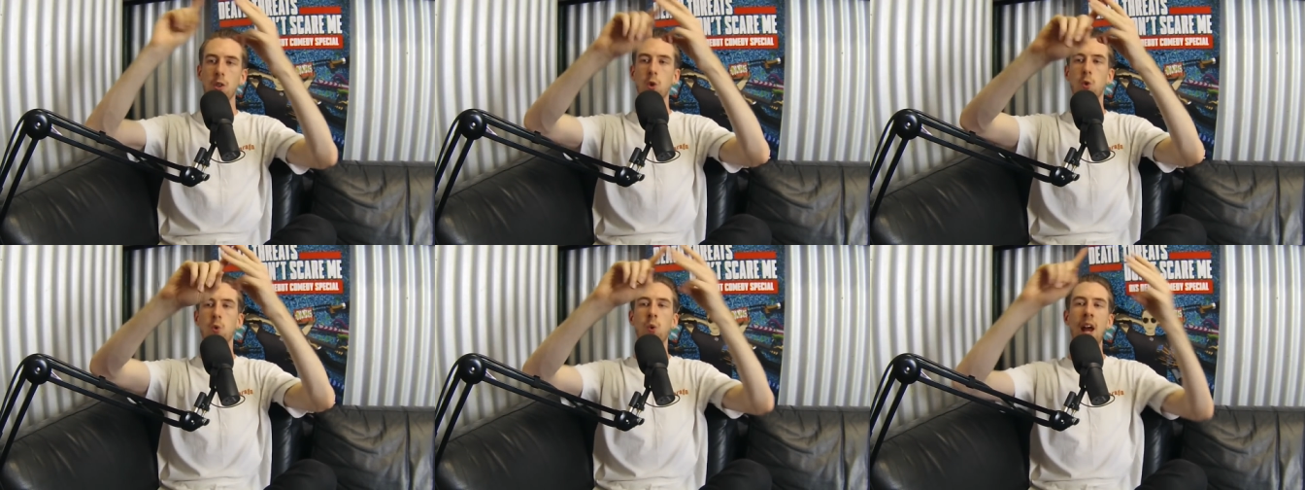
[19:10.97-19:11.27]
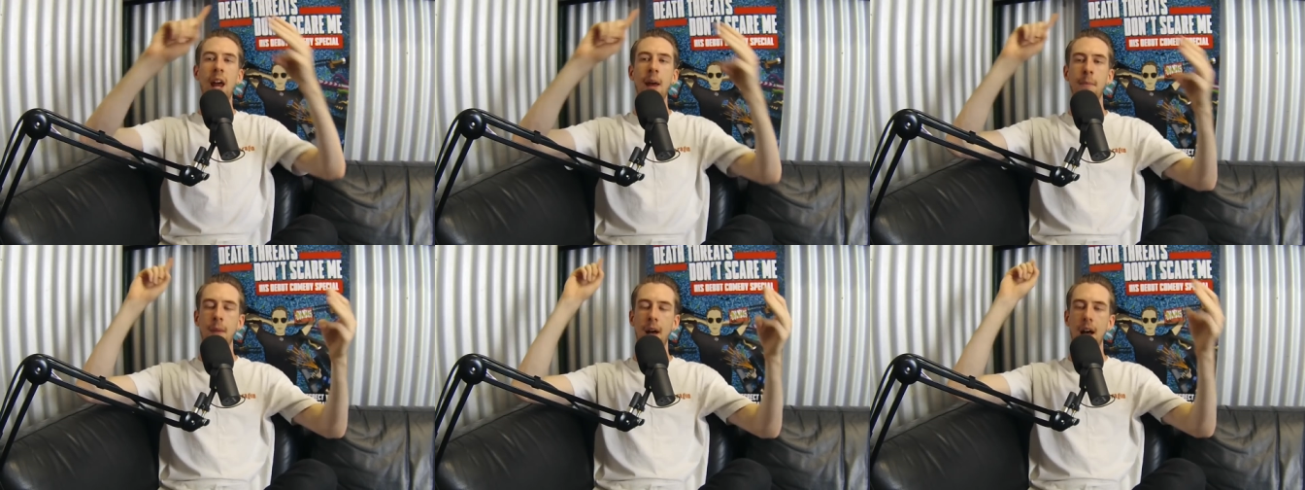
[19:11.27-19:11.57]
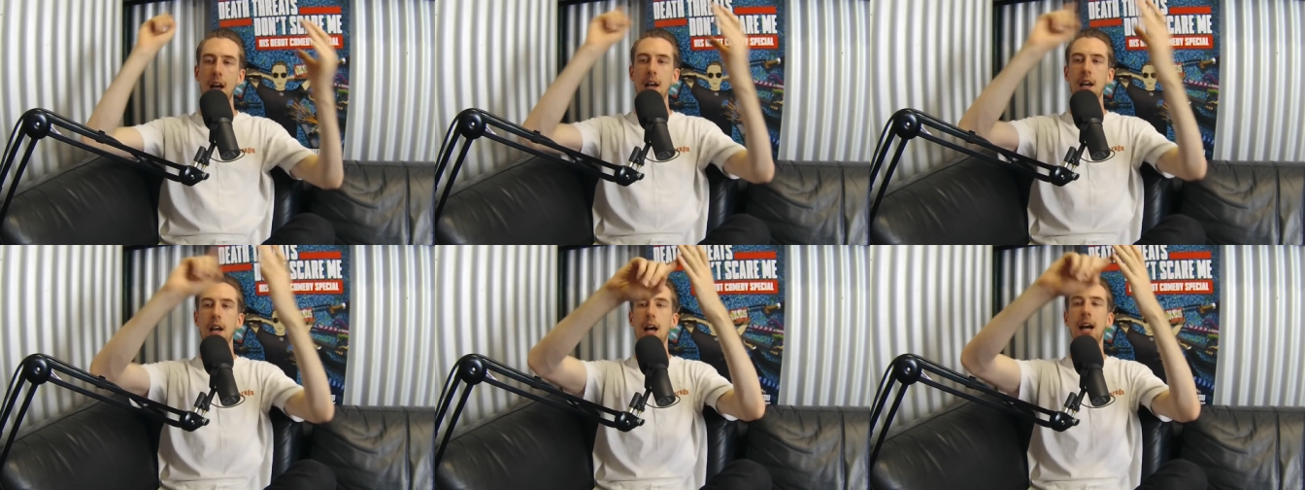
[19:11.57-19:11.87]

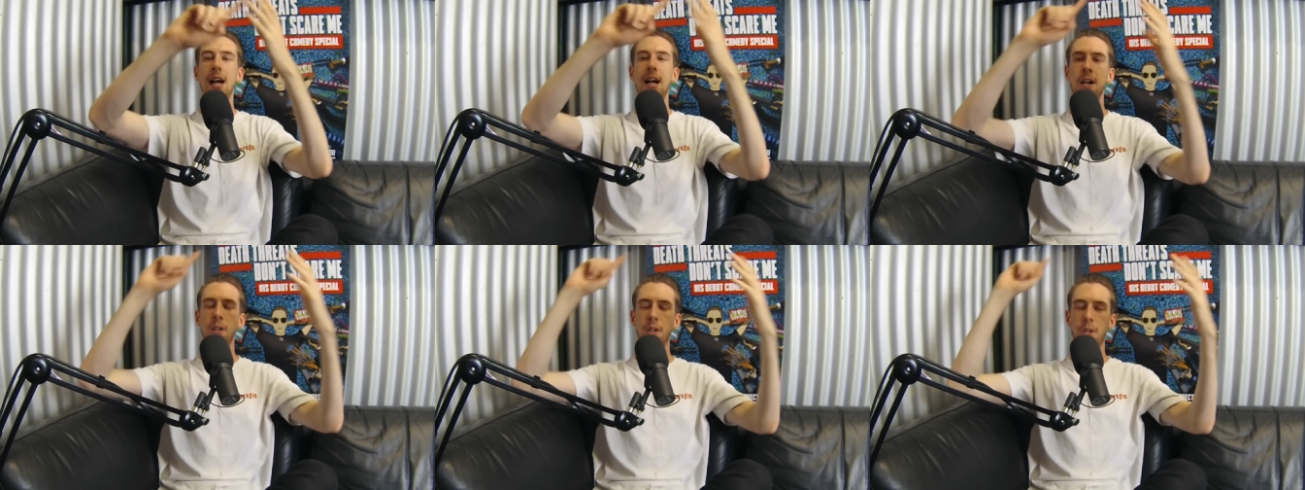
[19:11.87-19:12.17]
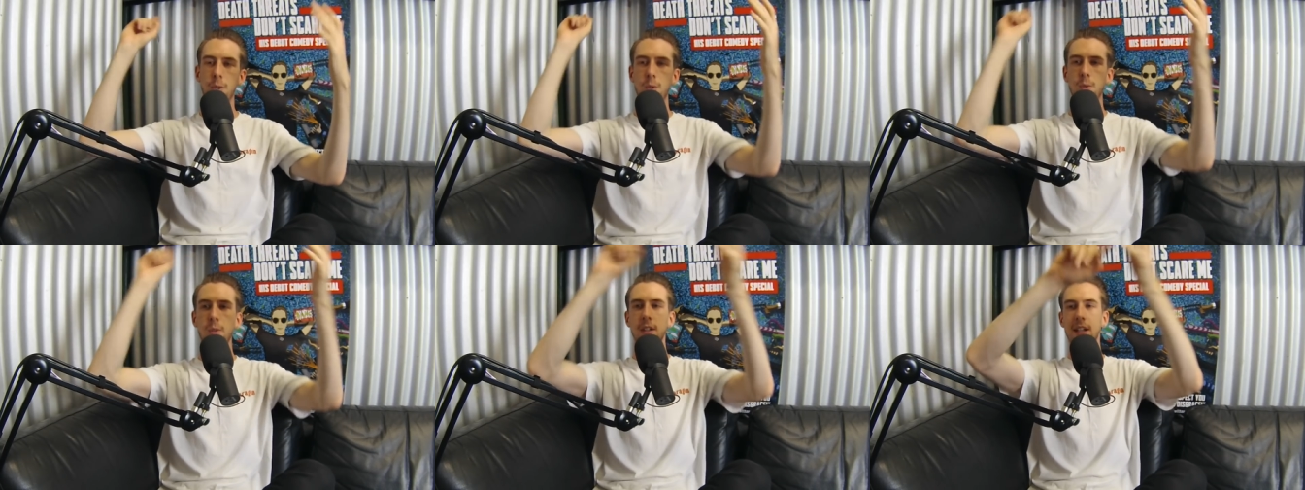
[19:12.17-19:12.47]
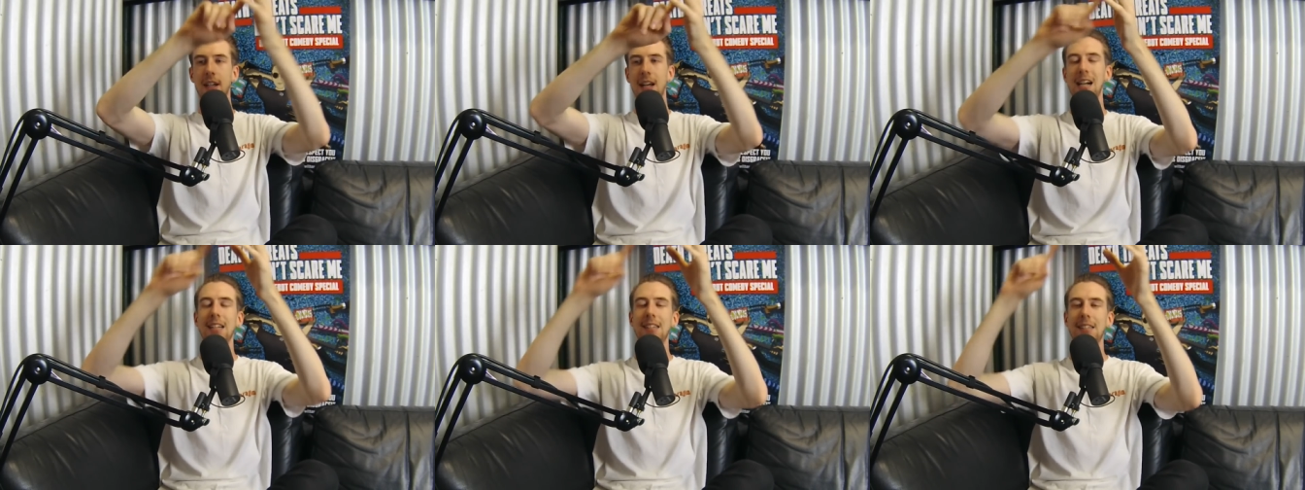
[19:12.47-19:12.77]
grandma, uncle,
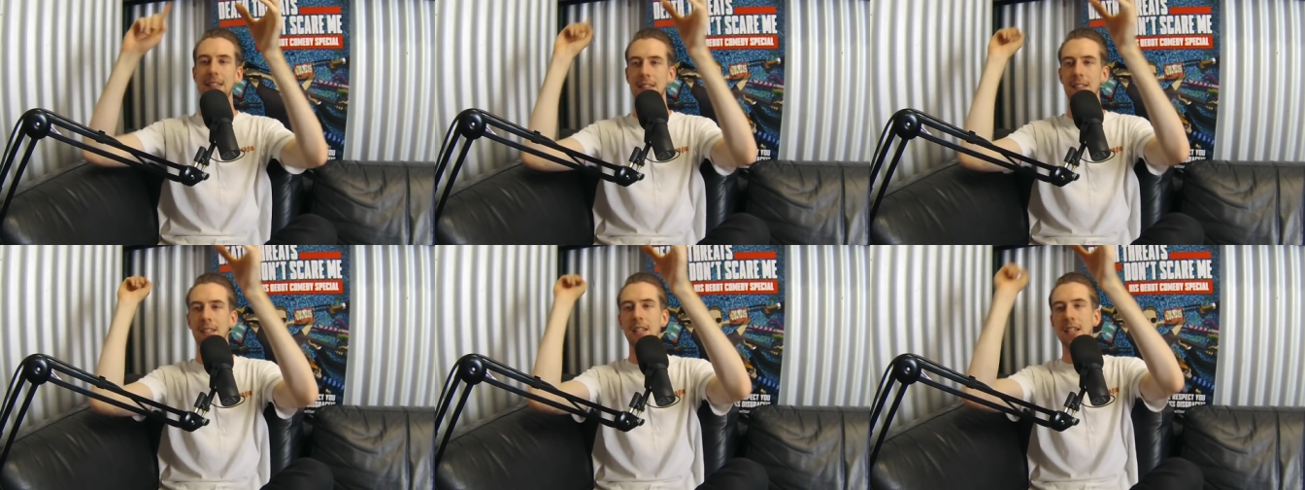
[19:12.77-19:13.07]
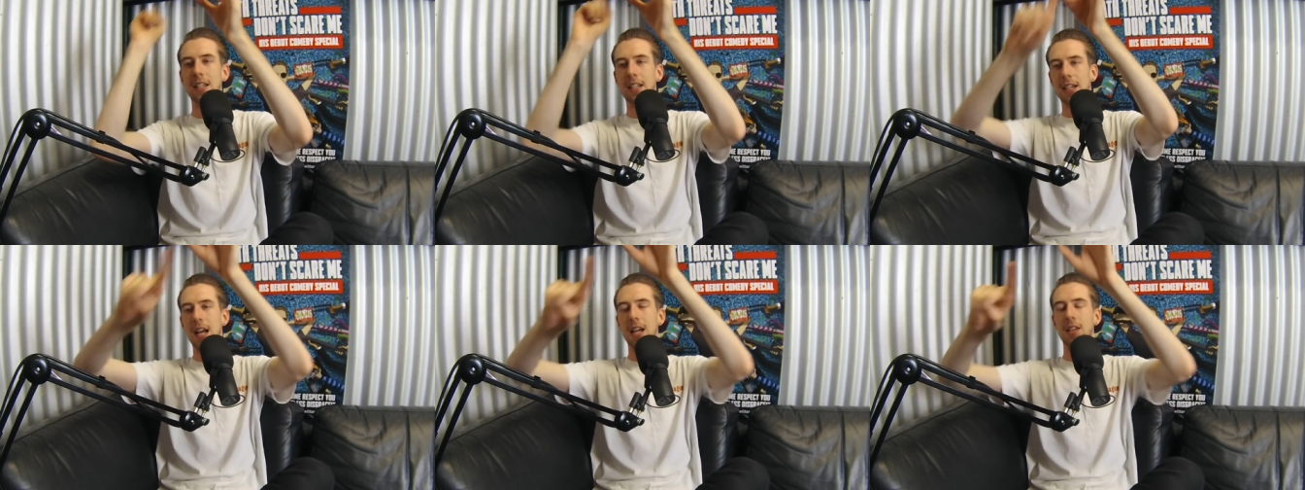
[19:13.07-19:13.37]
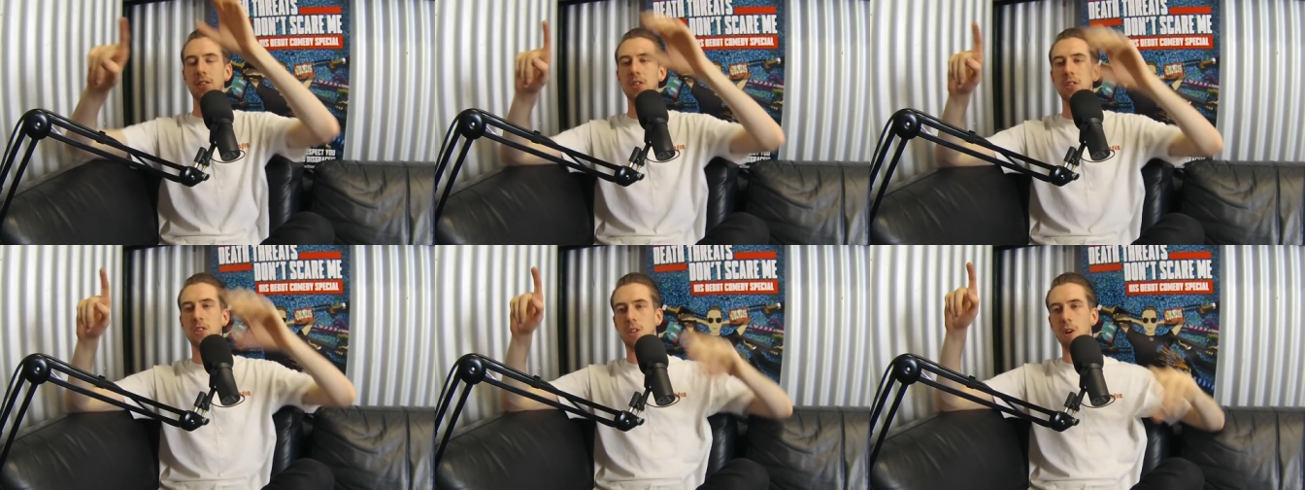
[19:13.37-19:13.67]
cousin,
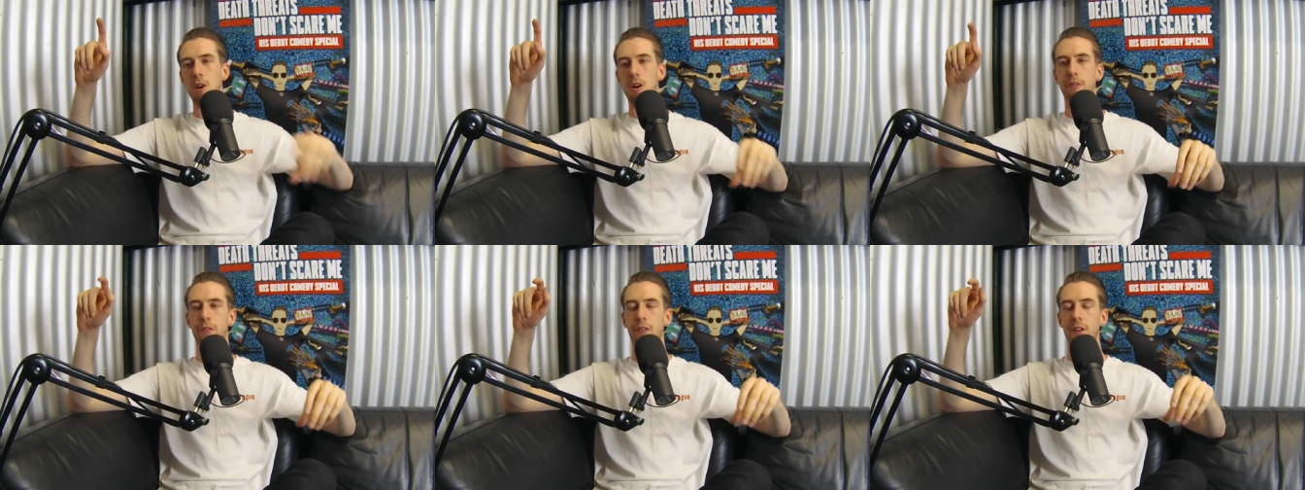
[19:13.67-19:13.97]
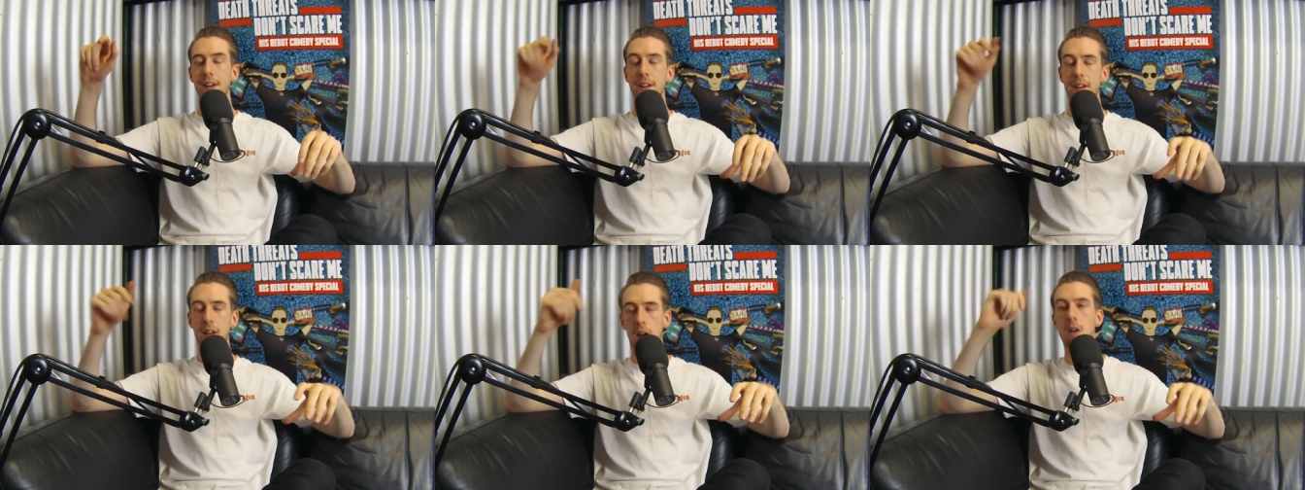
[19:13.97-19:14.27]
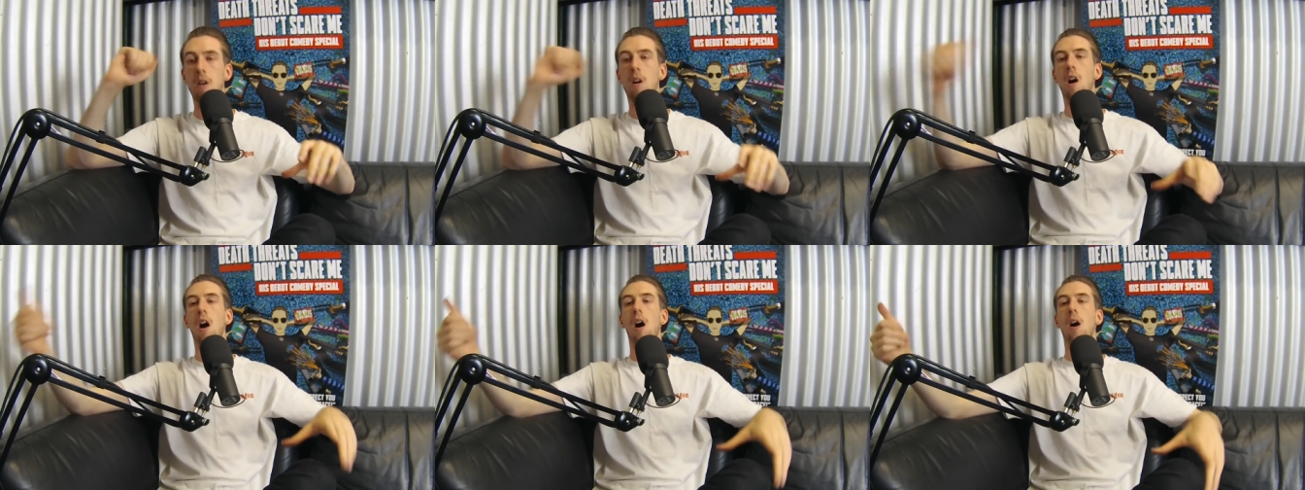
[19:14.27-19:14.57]
cousin's girlfriend.
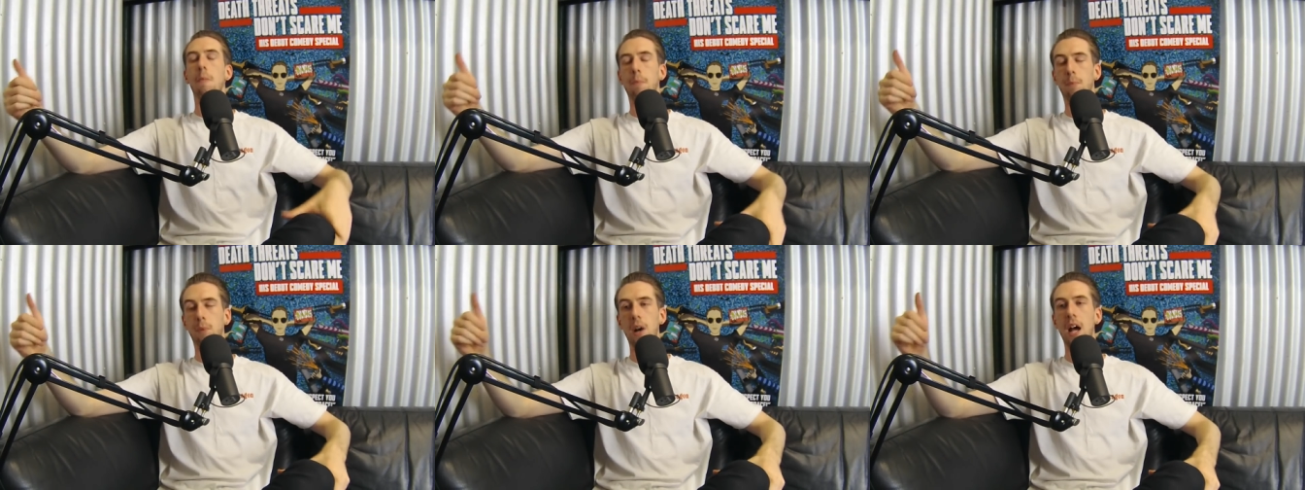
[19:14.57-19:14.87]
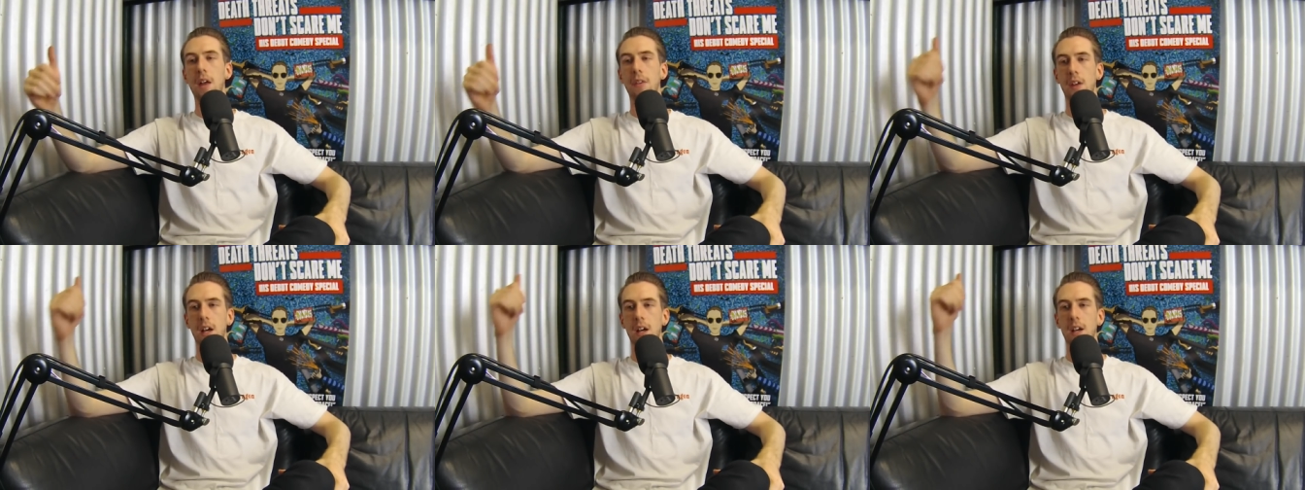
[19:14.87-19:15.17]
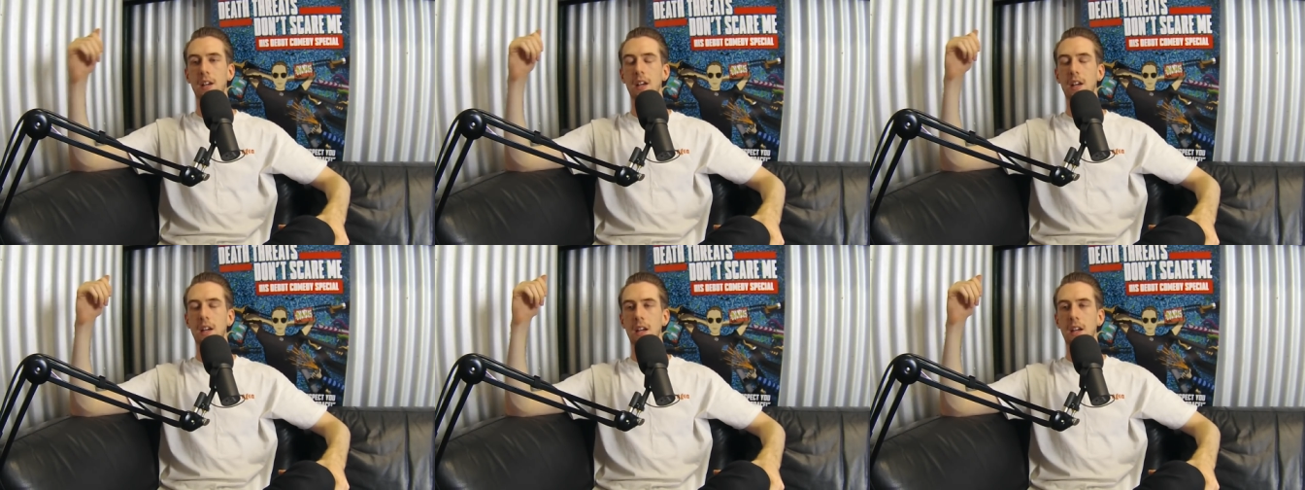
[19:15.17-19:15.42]
Oh, brother,